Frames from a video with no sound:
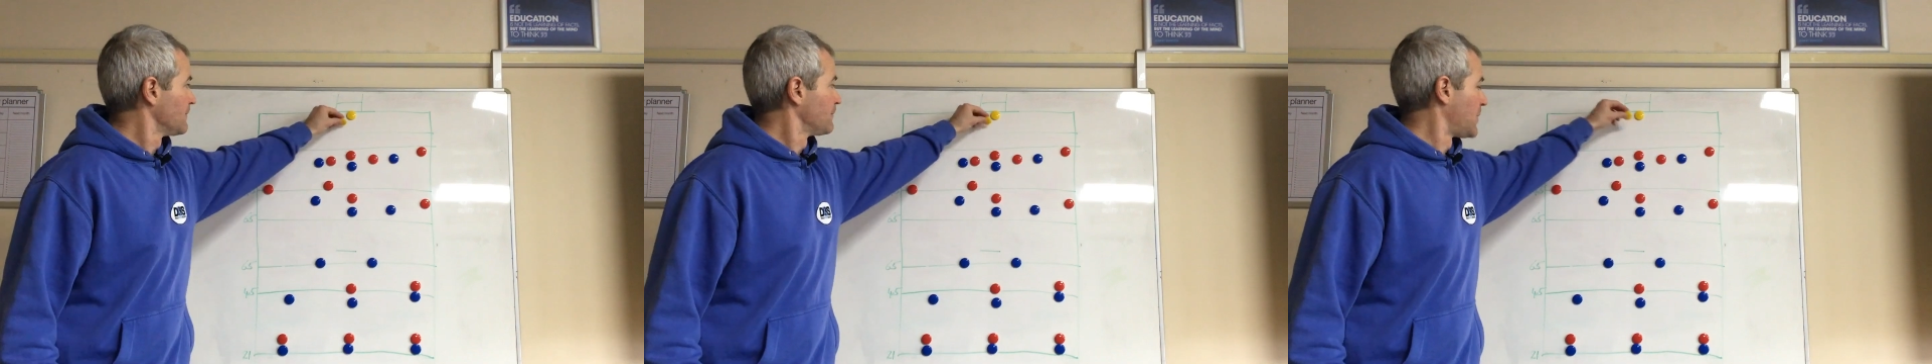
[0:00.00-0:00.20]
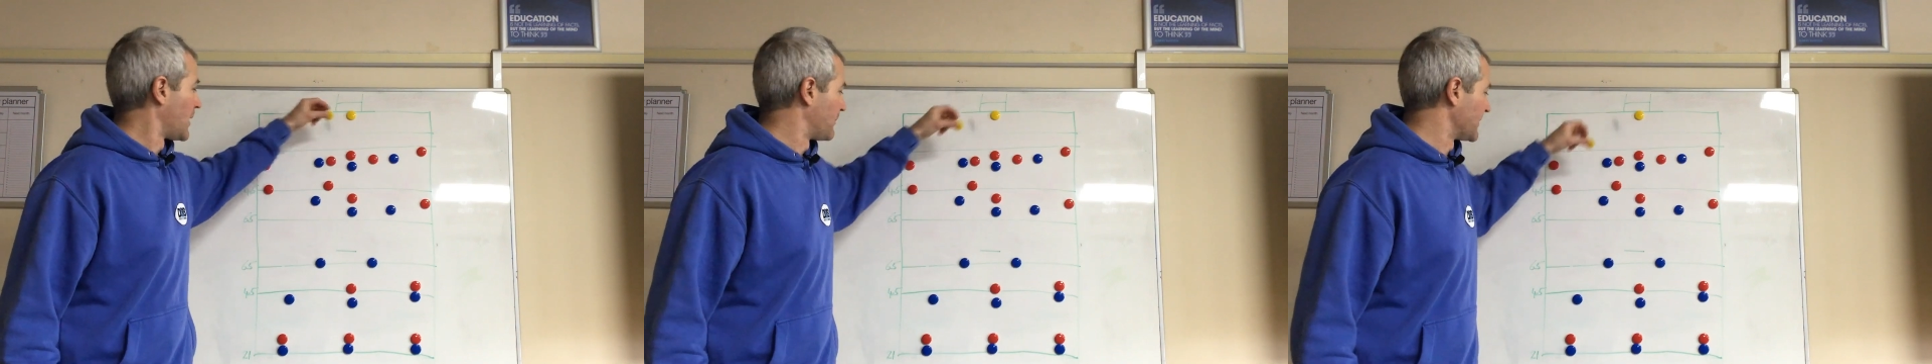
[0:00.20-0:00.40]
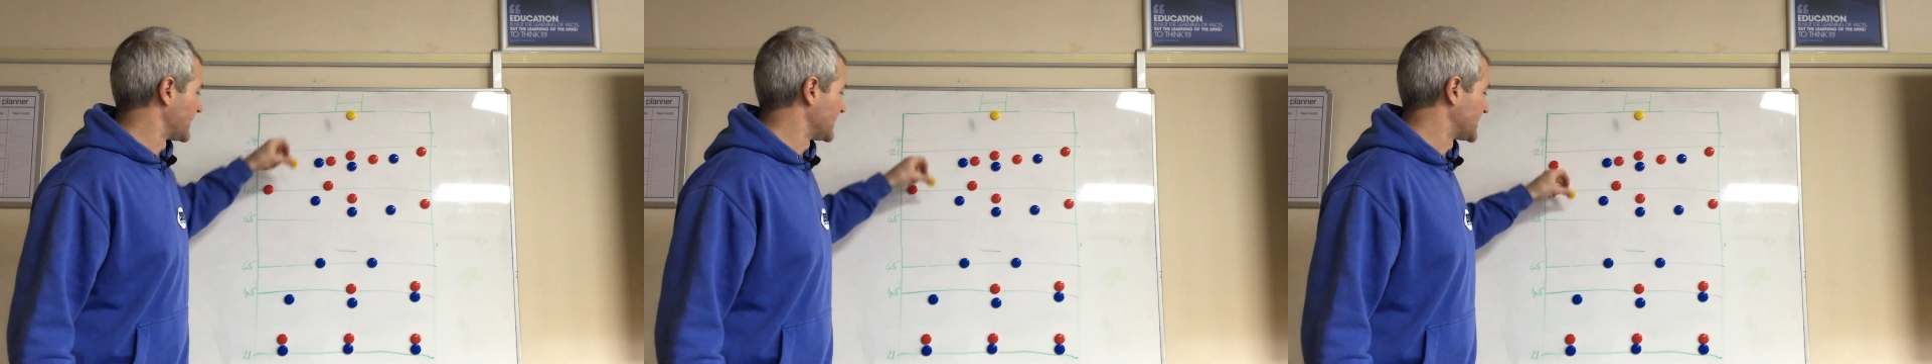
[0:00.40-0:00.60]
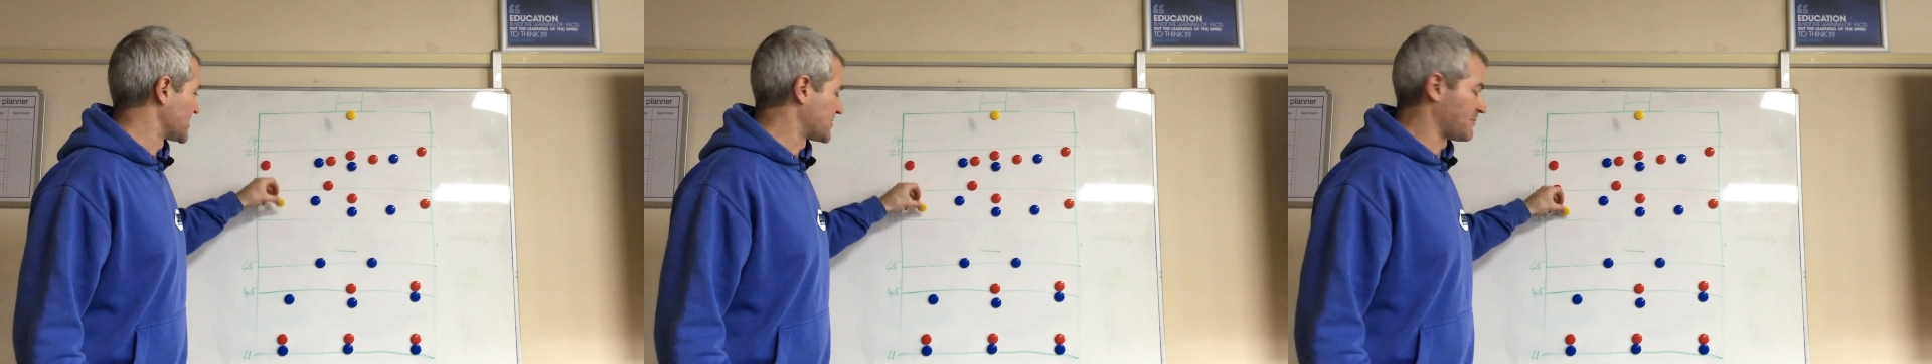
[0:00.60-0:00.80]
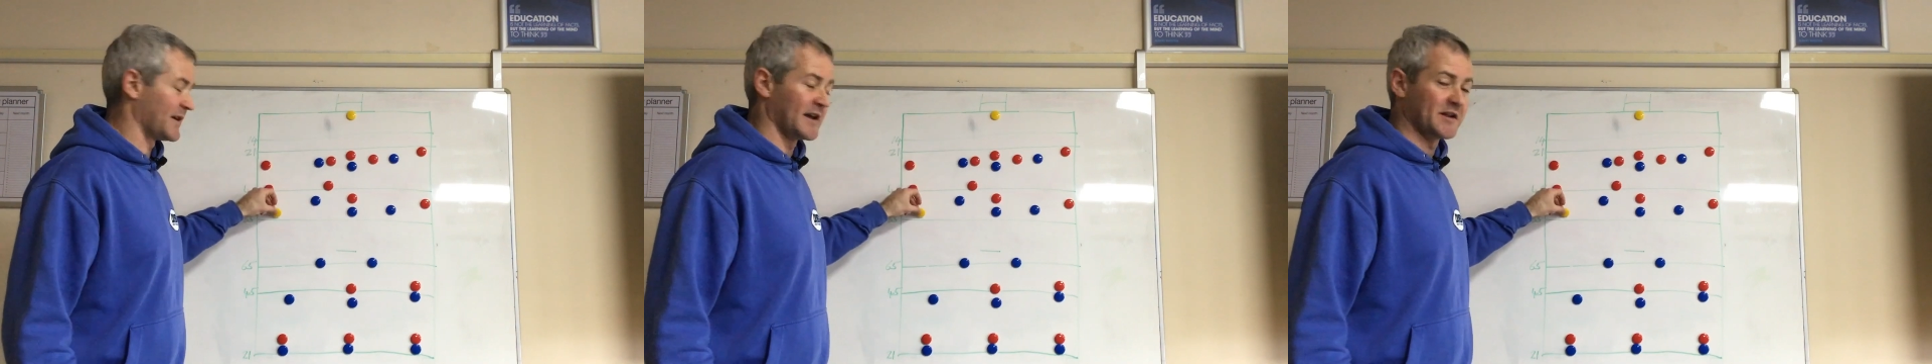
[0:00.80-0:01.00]
Pop it into
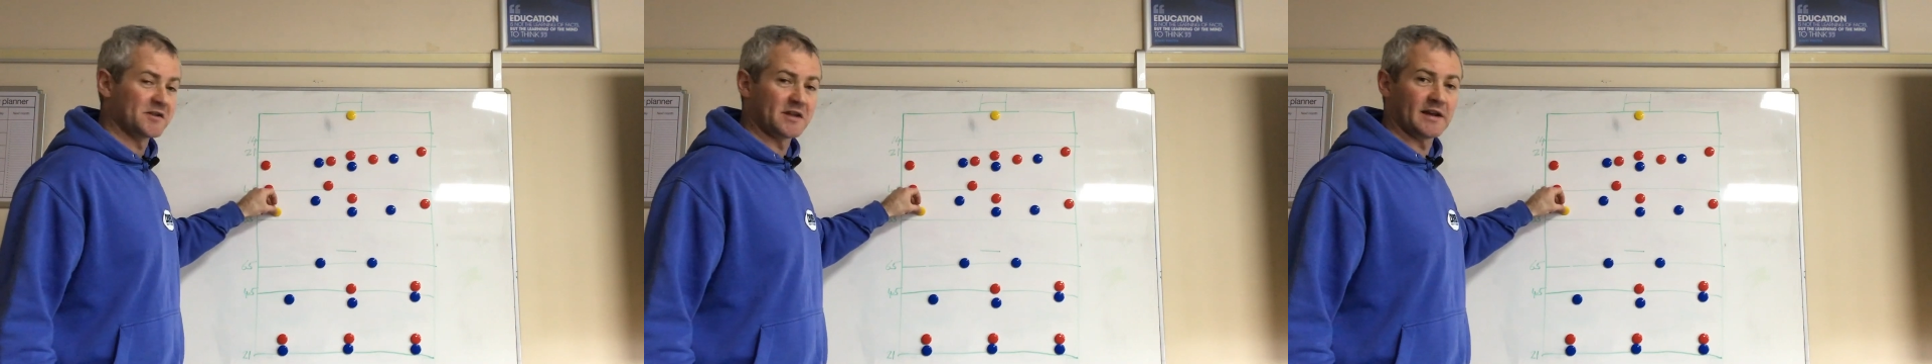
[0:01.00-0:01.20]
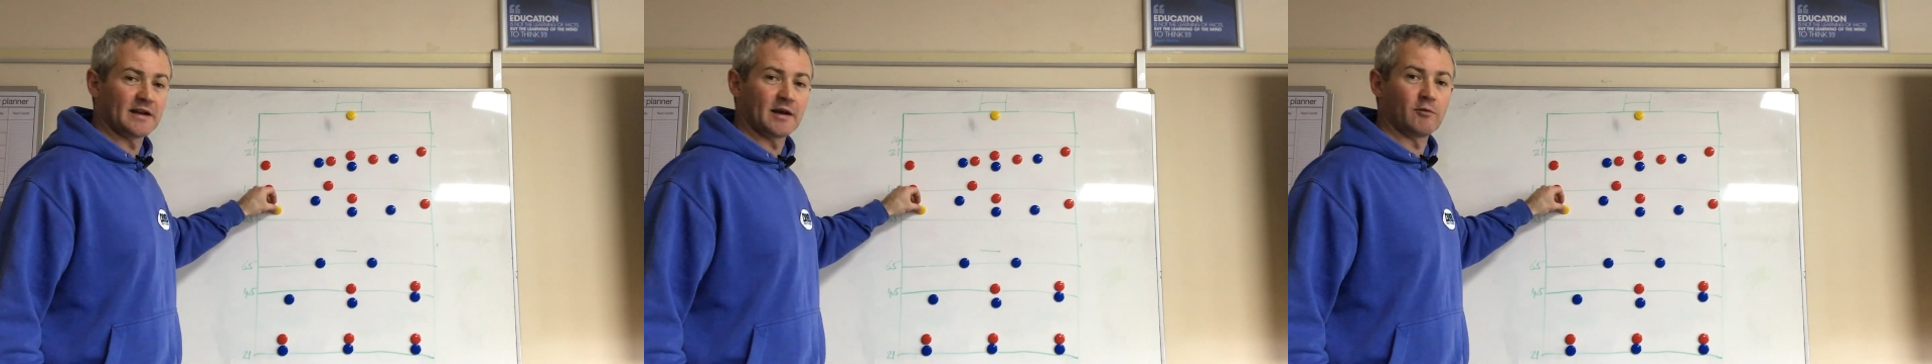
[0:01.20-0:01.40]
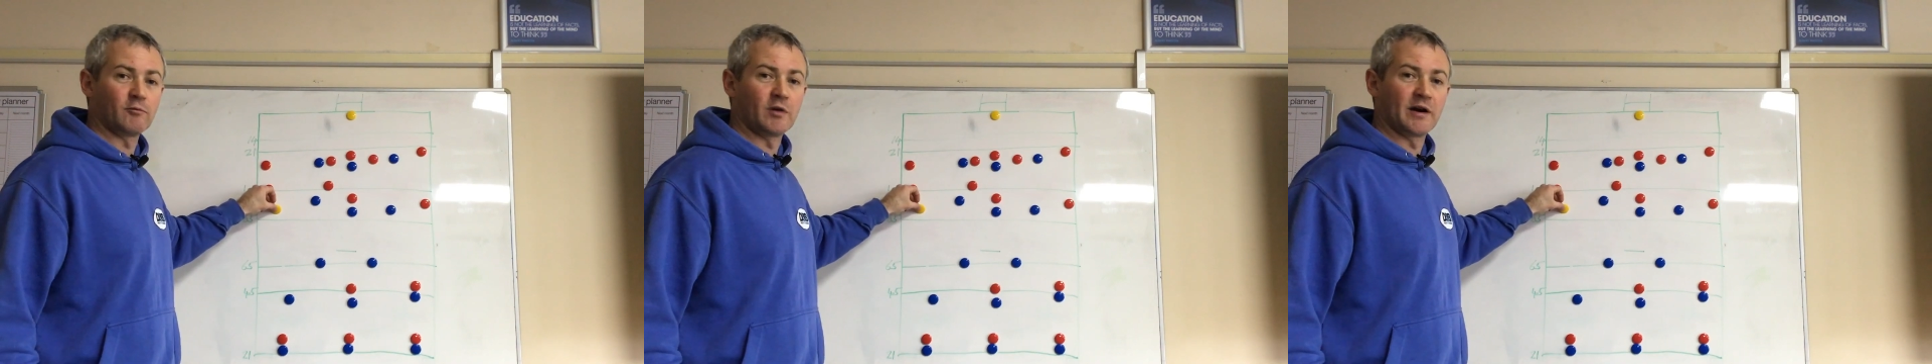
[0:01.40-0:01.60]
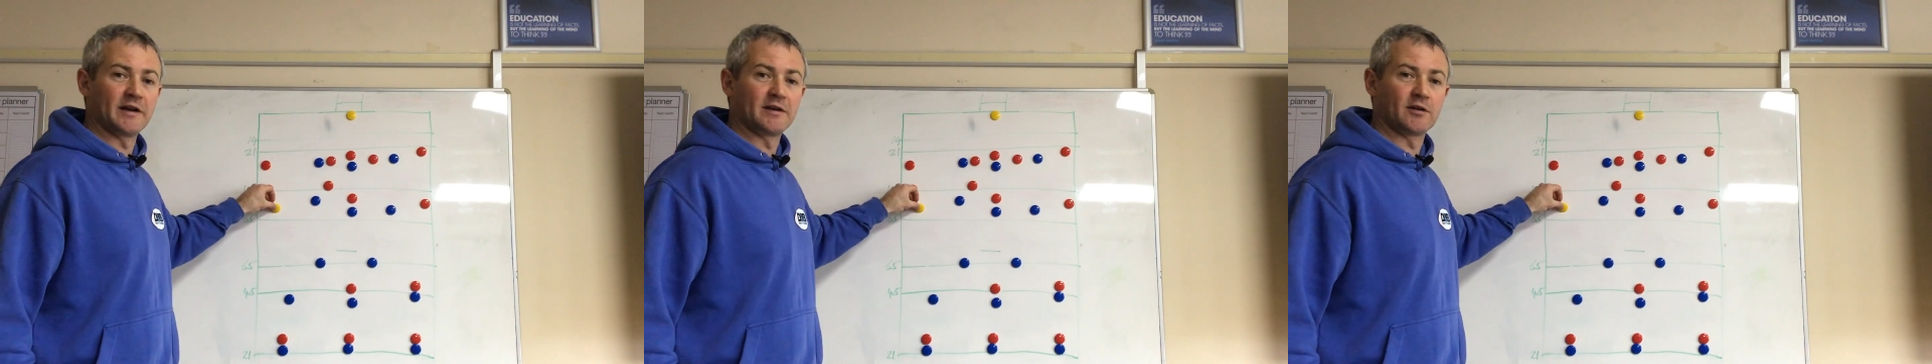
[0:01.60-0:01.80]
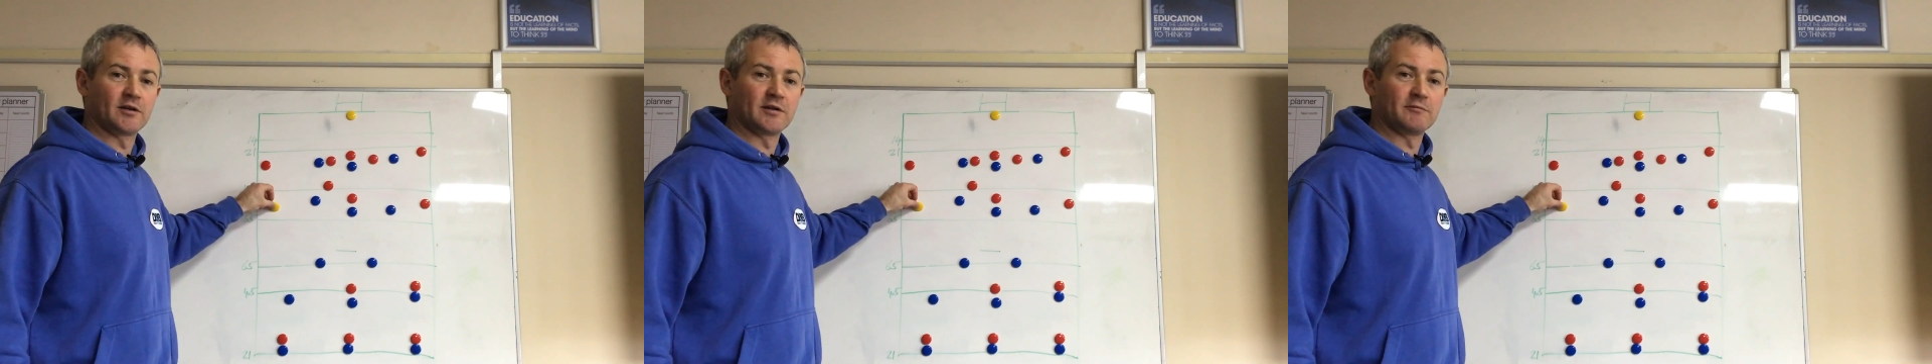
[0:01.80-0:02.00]
space then out
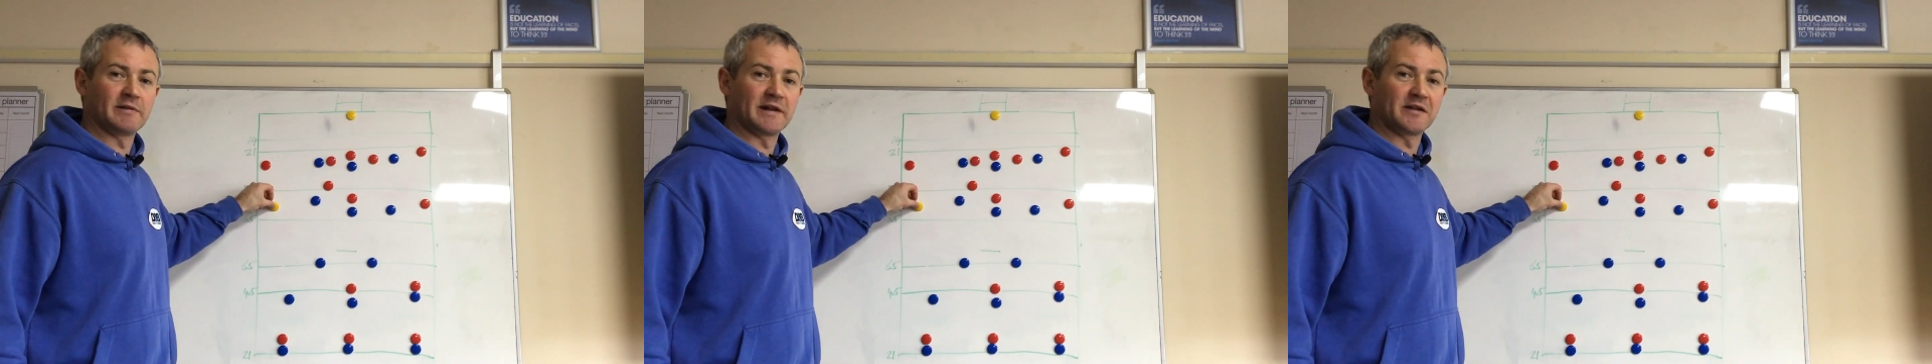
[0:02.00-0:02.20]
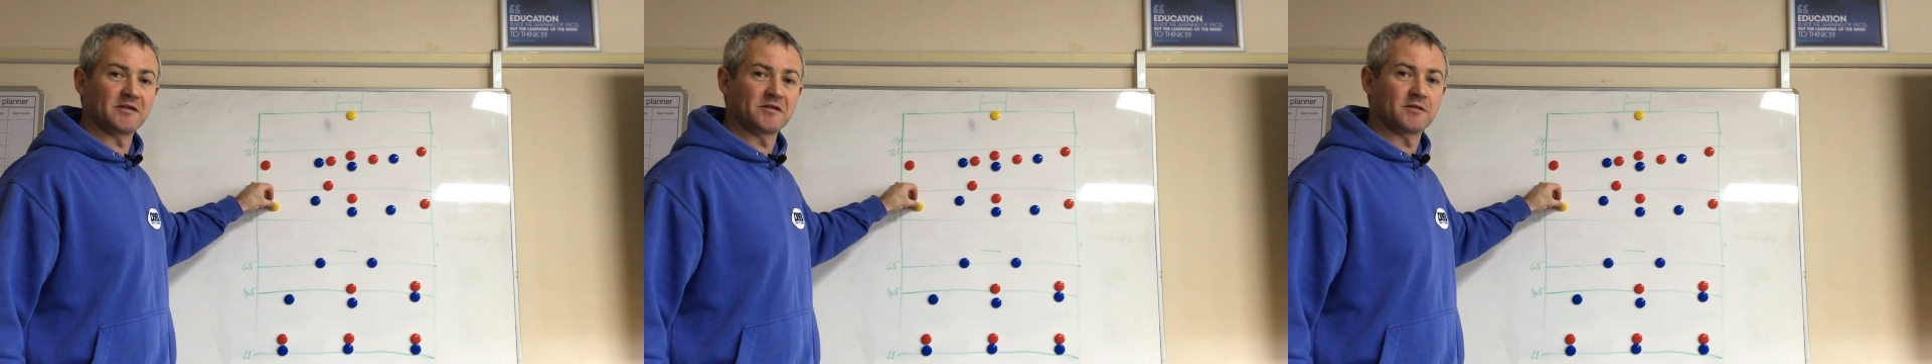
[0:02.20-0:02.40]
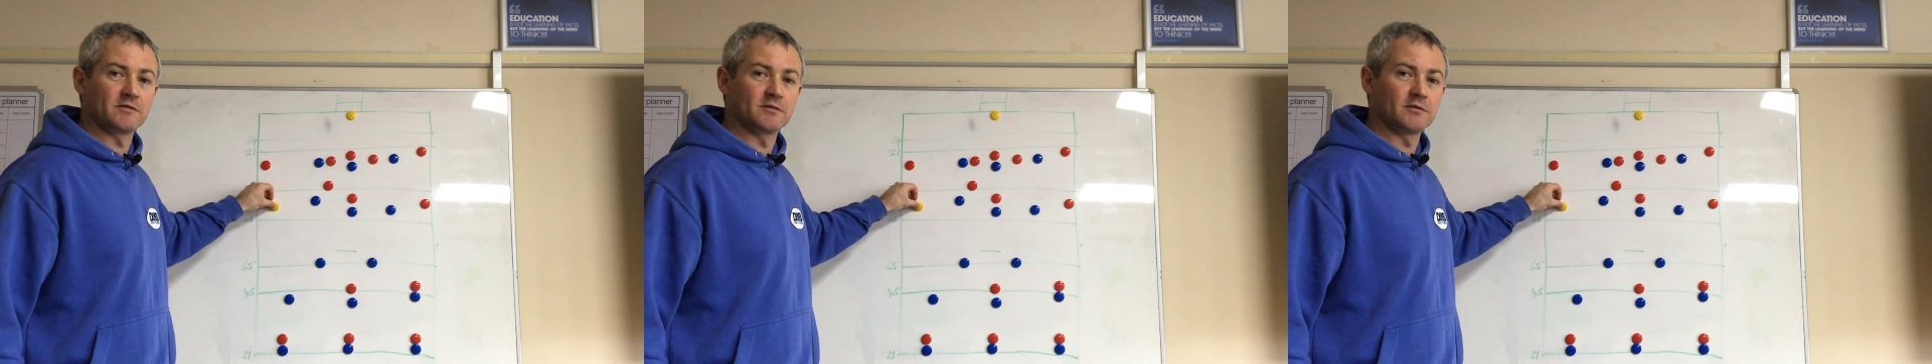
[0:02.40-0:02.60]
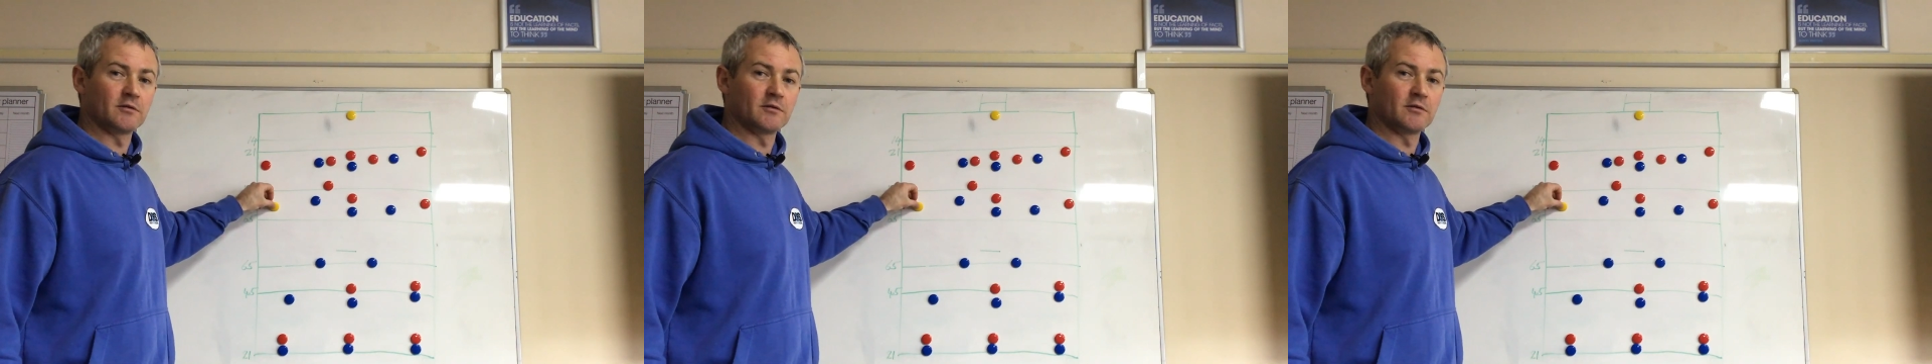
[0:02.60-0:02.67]
wide on the wings.